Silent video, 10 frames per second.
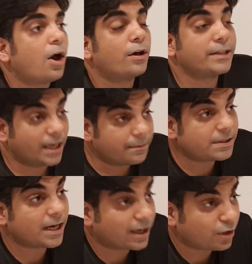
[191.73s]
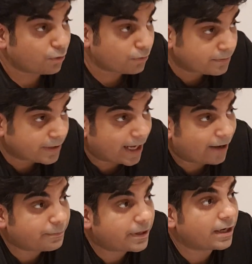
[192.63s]
On the upside though, there
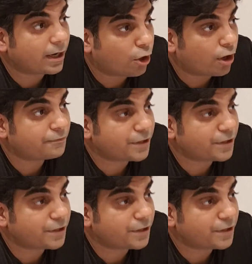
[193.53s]
have been a lot of